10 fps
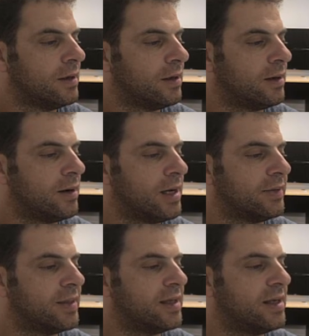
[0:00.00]
All right,
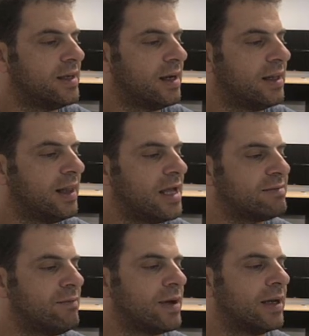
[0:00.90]
the last
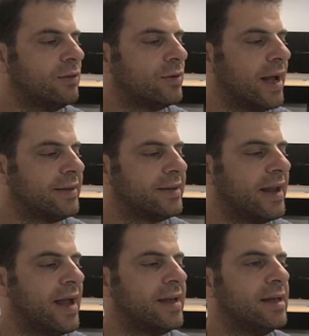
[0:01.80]
one we're going to look at
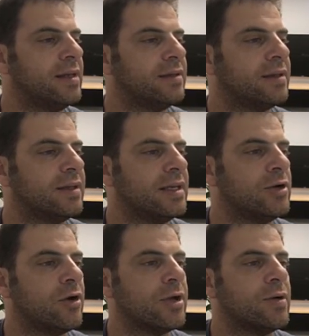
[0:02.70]
today is the
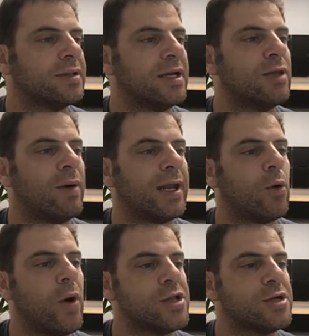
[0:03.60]
Euro USD, the one in
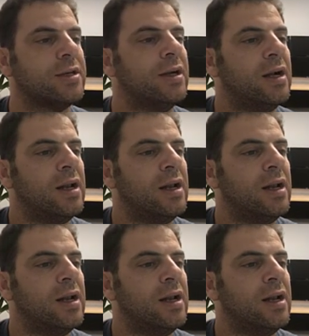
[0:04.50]
question.